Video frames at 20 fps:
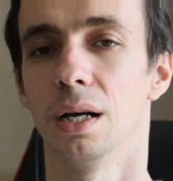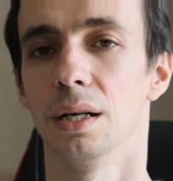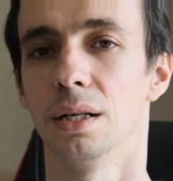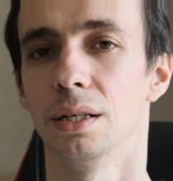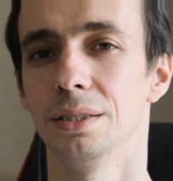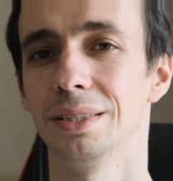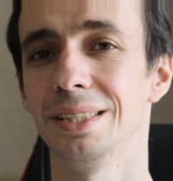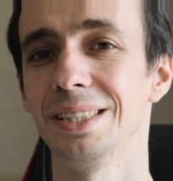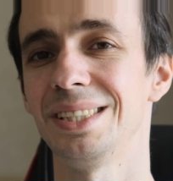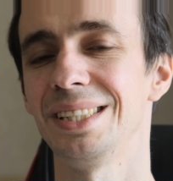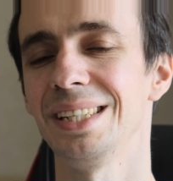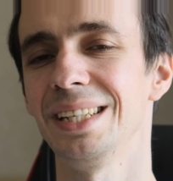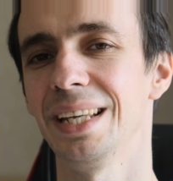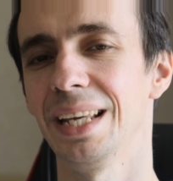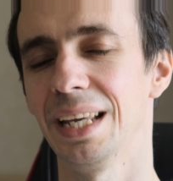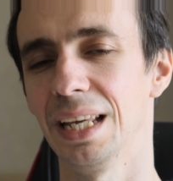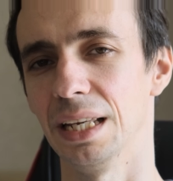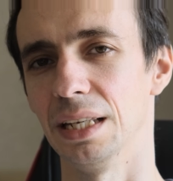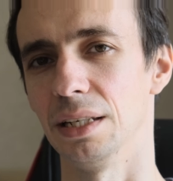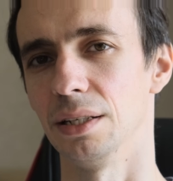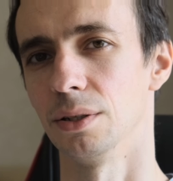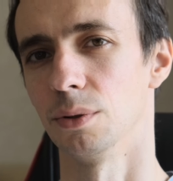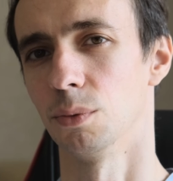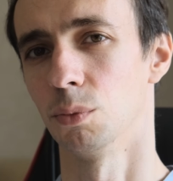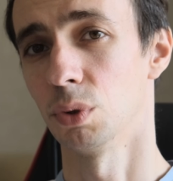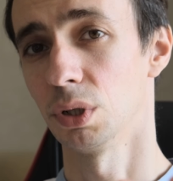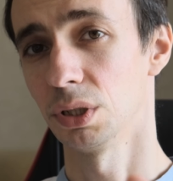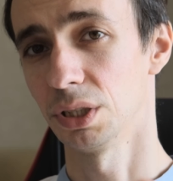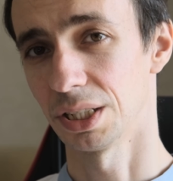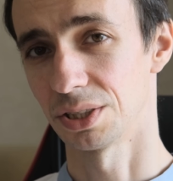DCA,
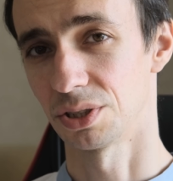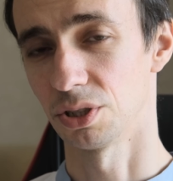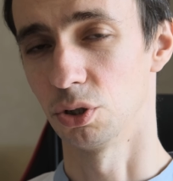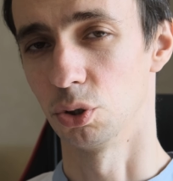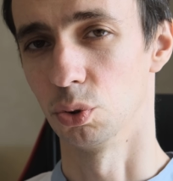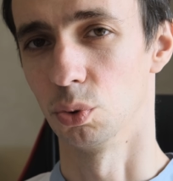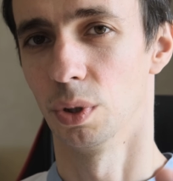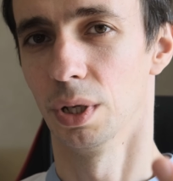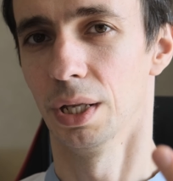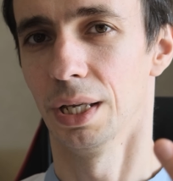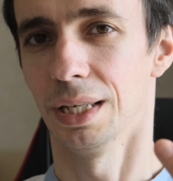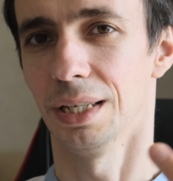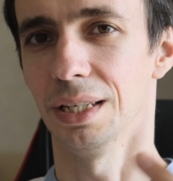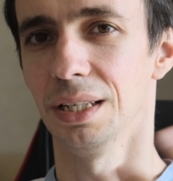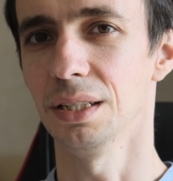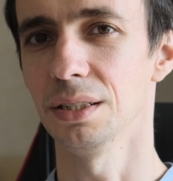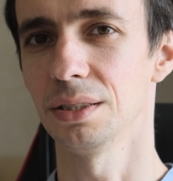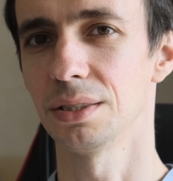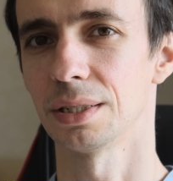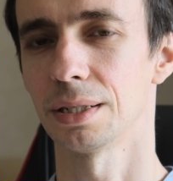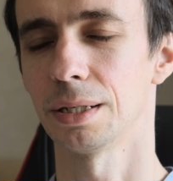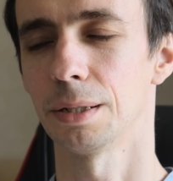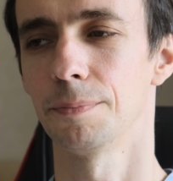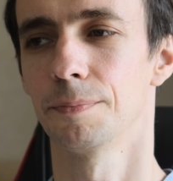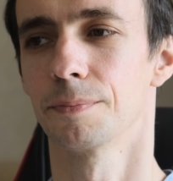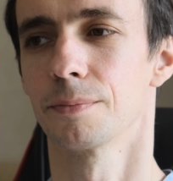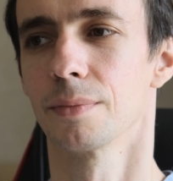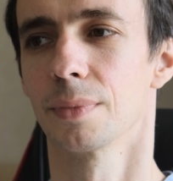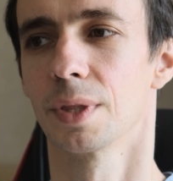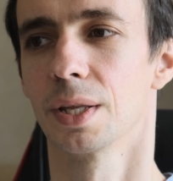what does it do? It
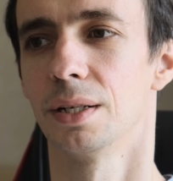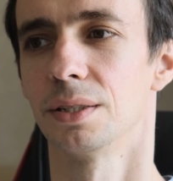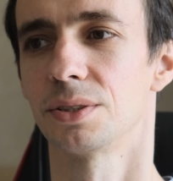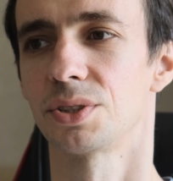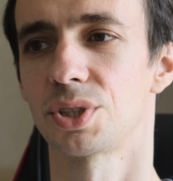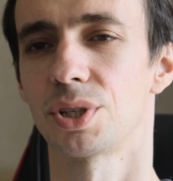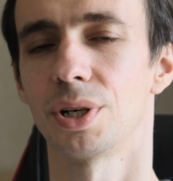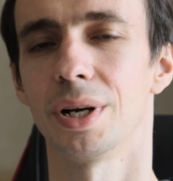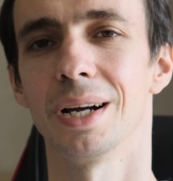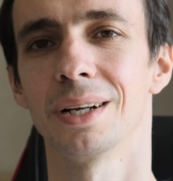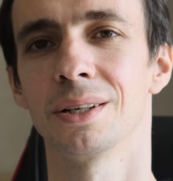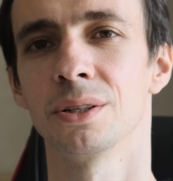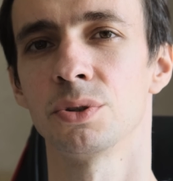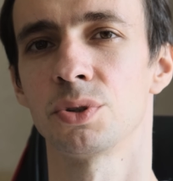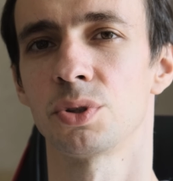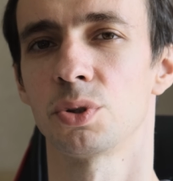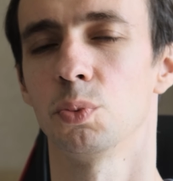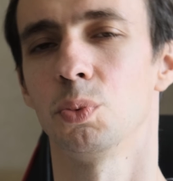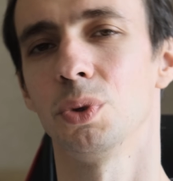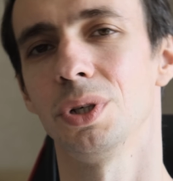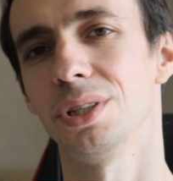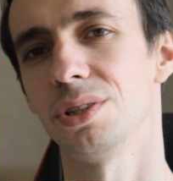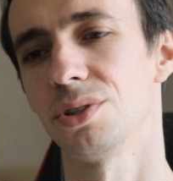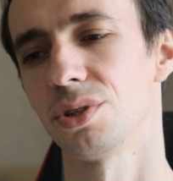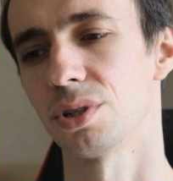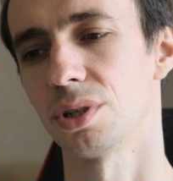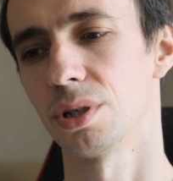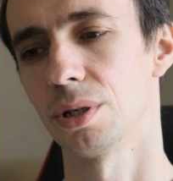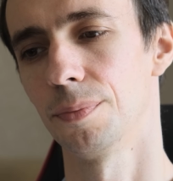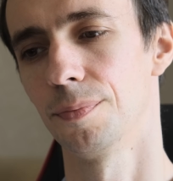struggles with
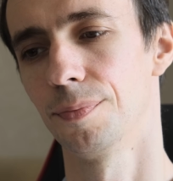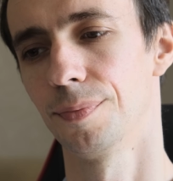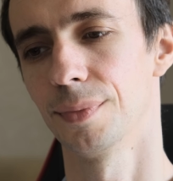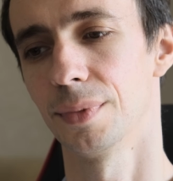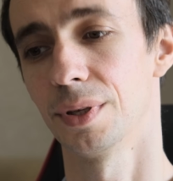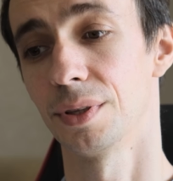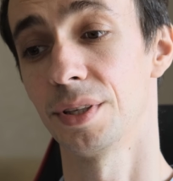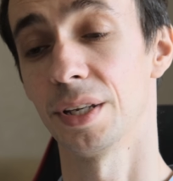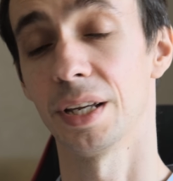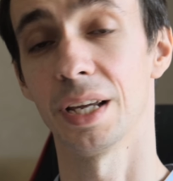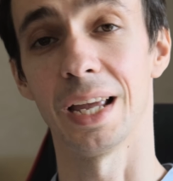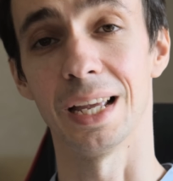the